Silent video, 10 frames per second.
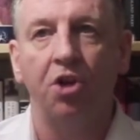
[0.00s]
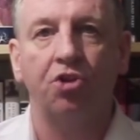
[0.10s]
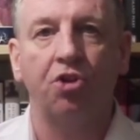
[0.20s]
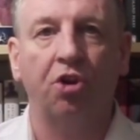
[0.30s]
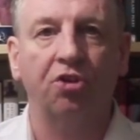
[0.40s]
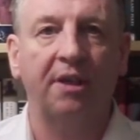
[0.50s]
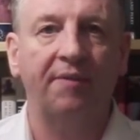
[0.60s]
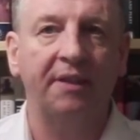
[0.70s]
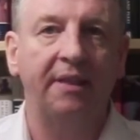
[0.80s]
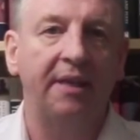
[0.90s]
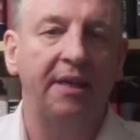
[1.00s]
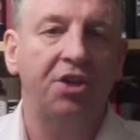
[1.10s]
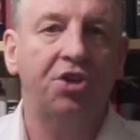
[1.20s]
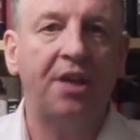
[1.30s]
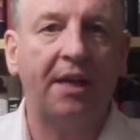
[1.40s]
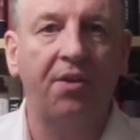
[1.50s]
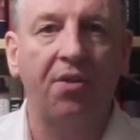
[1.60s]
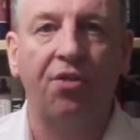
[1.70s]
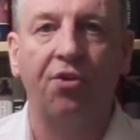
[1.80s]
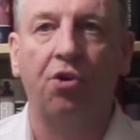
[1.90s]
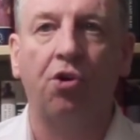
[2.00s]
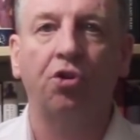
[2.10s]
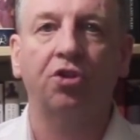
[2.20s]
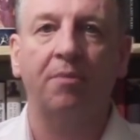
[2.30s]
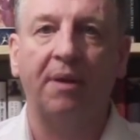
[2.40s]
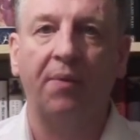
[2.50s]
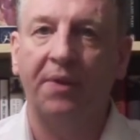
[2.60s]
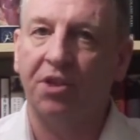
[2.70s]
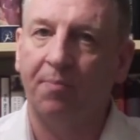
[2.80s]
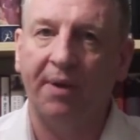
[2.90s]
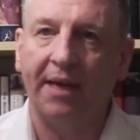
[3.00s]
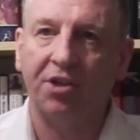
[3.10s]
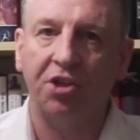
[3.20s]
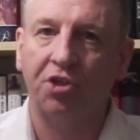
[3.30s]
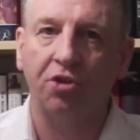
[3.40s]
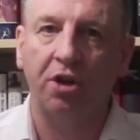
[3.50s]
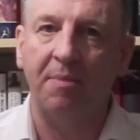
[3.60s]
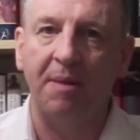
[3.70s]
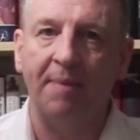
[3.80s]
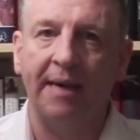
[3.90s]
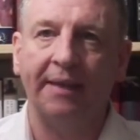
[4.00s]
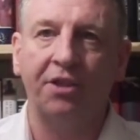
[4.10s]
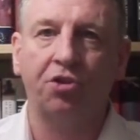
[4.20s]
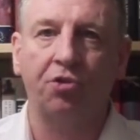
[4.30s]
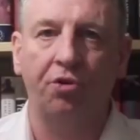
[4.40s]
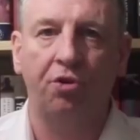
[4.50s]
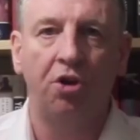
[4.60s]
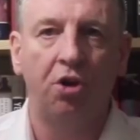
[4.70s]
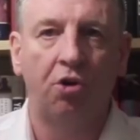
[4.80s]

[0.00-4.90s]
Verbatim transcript: starts having second thoughts about this Brexit's going to be bad, it's going to